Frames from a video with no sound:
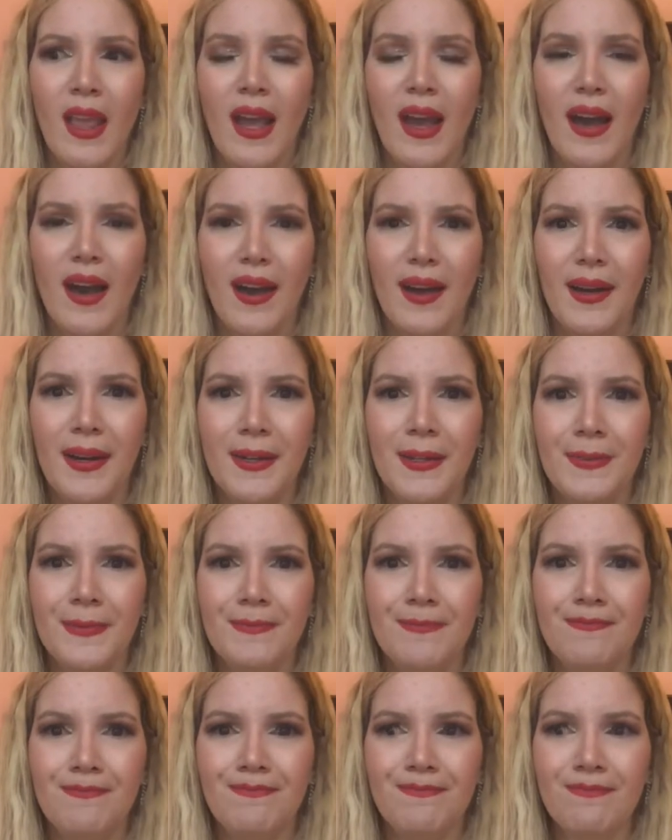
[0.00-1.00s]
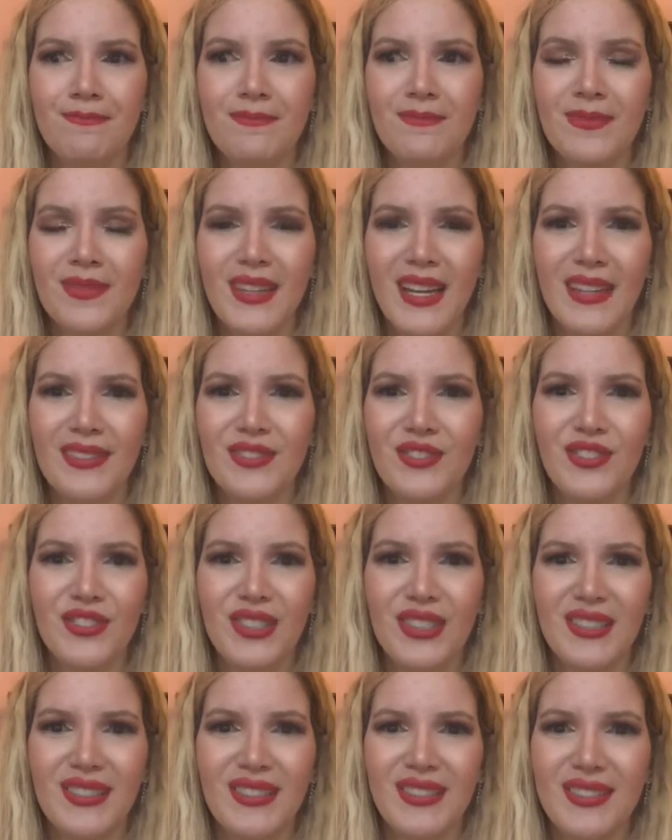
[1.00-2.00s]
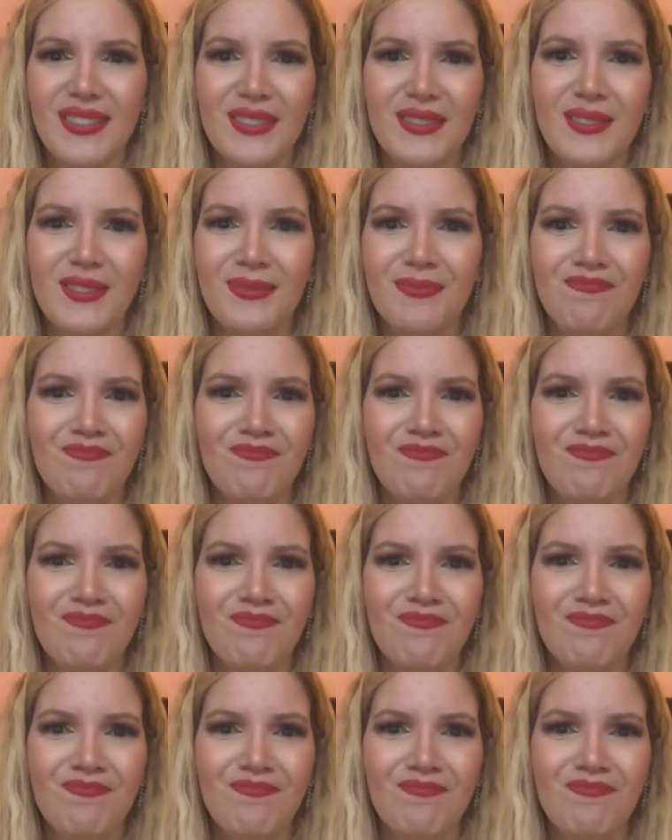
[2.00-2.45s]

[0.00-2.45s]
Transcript: That's just